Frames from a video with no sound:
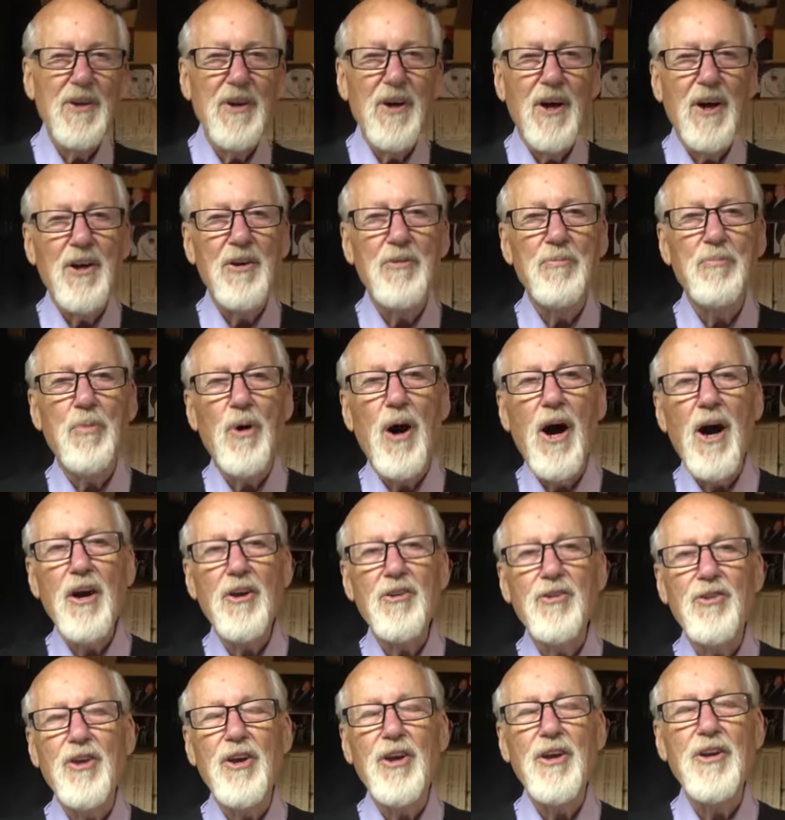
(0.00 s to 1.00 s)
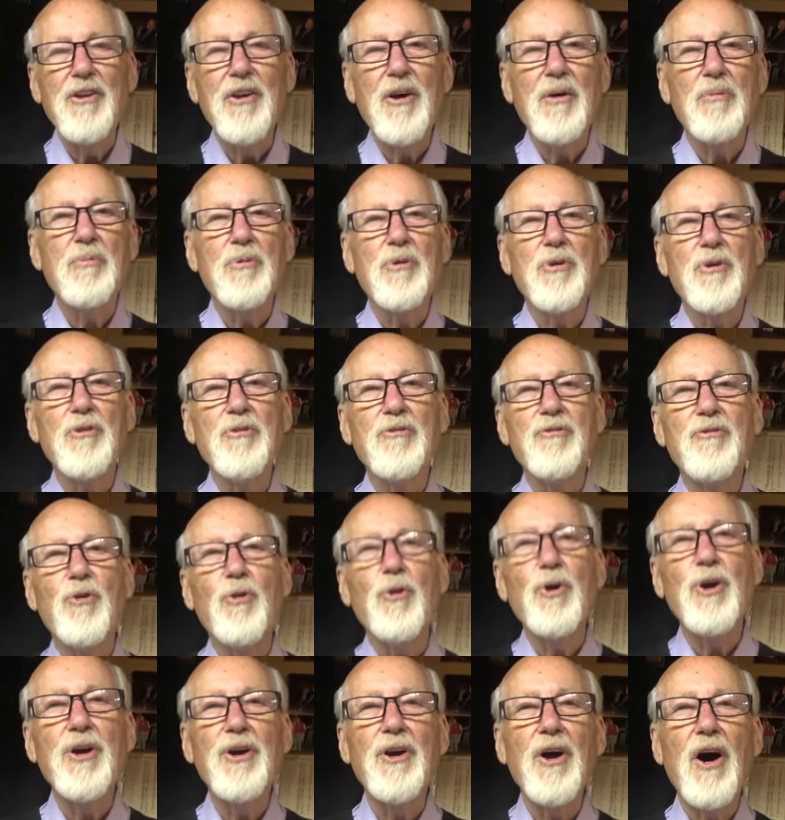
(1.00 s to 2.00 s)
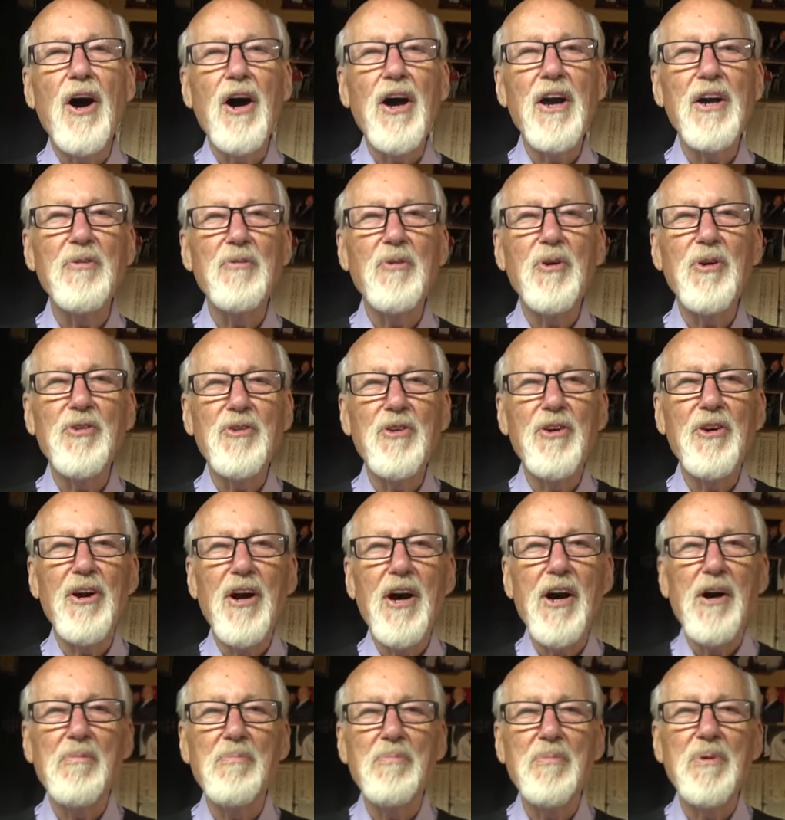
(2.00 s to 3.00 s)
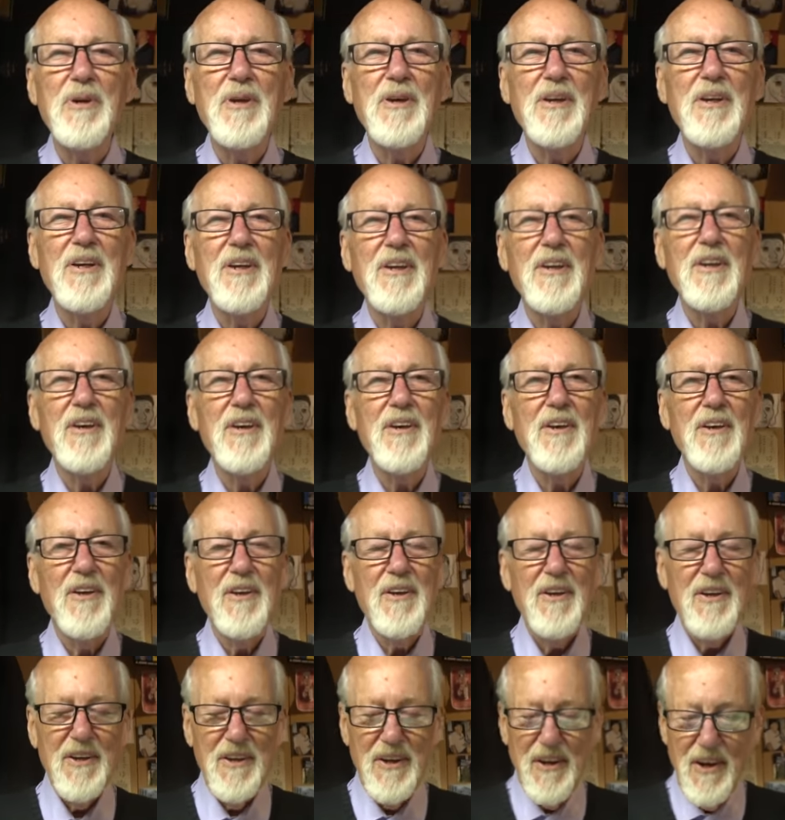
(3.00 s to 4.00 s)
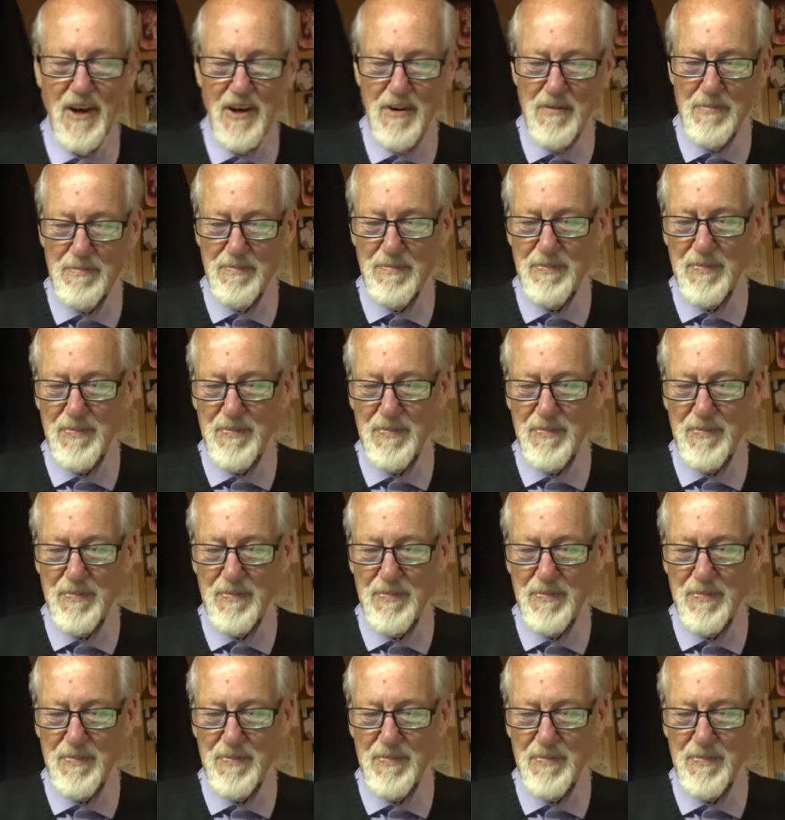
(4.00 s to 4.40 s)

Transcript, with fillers: unboxing number forty-nine, was it, Ob? forty-nine. Yep.